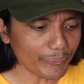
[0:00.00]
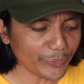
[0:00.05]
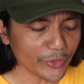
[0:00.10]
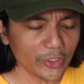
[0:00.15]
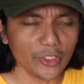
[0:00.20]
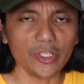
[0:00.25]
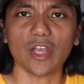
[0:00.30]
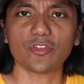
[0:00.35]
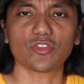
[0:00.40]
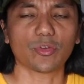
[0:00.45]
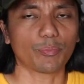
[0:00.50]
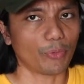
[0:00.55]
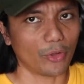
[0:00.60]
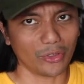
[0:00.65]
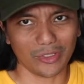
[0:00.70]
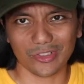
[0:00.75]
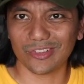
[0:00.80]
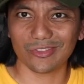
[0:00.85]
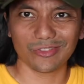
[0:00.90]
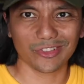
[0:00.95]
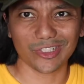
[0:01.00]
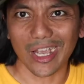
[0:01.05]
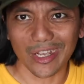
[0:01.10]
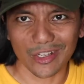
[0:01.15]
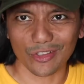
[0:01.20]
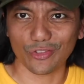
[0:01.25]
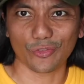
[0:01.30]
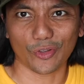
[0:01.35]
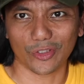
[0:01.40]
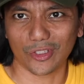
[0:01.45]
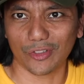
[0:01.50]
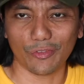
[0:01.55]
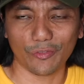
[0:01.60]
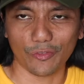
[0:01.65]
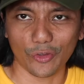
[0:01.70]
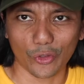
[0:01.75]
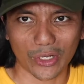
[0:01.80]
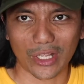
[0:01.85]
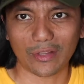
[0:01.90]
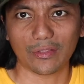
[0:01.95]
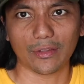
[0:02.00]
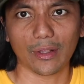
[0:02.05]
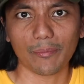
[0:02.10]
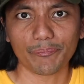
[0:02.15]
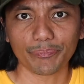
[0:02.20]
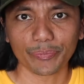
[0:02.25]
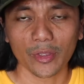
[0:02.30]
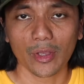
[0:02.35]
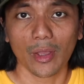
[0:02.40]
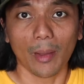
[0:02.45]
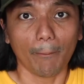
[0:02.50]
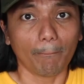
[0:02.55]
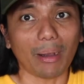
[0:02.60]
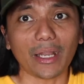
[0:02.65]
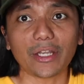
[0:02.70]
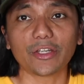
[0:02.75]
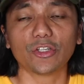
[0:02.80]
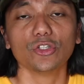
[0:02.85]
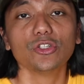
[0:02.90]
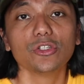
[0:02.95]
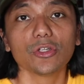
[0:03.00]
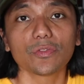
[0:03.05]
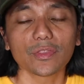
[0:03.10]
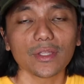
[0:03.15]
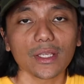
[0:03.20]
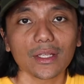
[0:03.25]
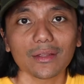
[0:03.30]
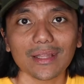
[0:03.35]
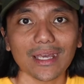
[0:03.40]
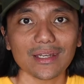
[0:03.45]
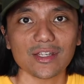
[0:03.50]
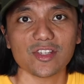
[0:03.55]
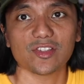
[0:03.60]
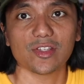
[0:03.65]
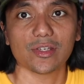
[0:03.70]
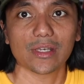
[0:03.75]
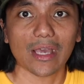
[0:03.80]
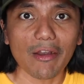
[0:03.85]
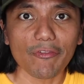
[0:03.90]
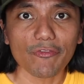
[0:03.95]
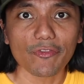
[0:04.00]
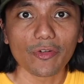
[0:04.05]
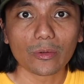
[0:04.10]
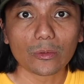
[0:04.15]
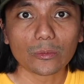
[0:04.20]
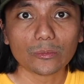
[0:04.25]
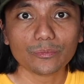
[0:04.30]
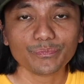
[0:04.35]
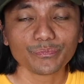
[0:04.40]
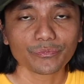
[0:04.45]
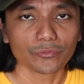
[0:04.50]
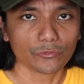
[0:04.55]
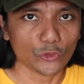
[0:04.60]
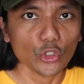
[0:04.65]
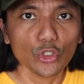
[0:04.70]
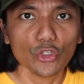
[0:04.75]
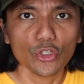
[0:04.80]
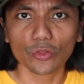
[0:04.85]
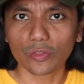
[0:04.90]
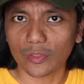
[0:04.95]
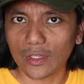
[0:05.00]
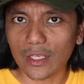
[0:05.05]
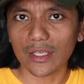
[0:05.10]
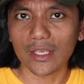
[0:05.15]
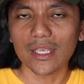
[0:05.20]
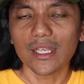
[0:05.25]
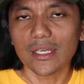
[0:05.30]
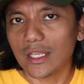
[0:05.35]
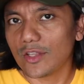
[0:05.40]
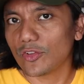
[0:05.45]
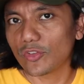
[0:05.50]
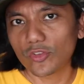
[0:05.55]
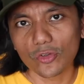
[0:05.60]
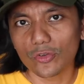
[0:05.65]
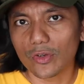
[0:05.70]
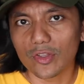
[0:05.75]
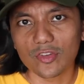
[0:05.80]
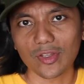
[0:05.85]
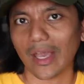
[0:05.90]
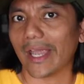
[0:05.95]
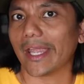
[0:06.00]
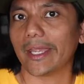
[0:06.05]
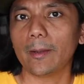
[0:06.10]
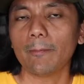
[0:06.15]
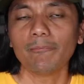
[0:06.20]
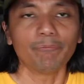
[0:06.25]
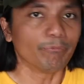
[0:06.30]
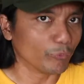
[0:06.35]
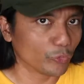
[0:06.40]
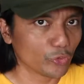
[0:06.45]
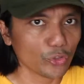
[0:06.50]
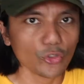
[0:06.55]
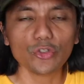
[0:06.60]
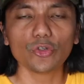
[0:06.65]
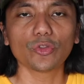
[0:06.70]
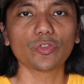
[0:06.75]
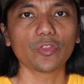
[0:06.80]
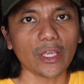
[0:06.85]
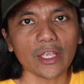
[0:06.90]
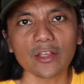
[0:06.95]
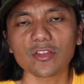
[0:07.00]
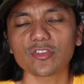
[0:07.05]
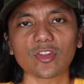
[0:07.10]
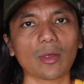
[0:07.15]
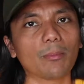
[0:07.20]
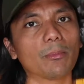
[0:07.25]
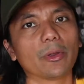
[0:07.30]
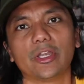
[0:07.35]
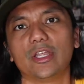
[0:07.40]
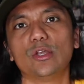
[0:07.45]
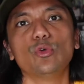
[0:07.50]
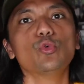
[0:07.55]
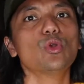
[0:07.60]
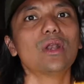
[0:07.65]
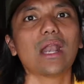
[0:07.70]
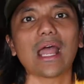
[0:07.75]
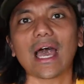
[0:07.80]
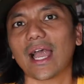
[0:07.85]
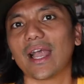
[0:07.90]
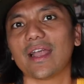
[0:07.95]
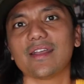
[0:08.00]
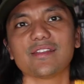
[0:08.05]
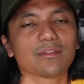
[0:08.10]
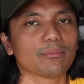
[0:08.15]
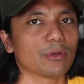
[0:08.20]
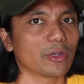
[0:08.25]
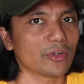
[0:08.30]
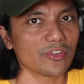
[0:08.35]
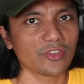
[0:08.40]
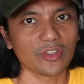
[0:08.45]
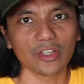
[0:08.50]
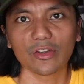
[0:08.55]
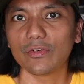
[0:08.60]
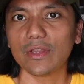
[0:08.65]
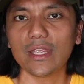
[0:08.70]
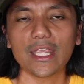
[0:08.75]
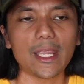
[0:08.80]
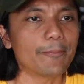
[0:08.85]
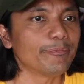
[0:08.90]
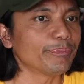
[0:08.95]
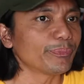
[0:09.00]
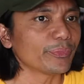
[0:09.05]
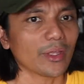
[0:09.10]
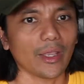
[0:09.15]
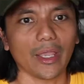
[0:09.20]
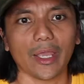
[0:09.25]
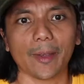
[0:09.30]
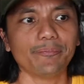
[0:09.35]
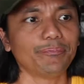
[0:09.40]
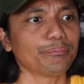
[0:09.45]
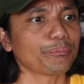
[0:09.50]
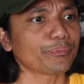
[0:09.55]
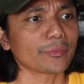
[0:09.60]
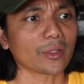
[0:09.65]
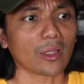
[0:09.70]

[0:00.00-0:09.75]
He has apologized for the Veveonah thing, but do you think that is enough? Do you think he needs to resign? Do you think somebody who lies about his degree and,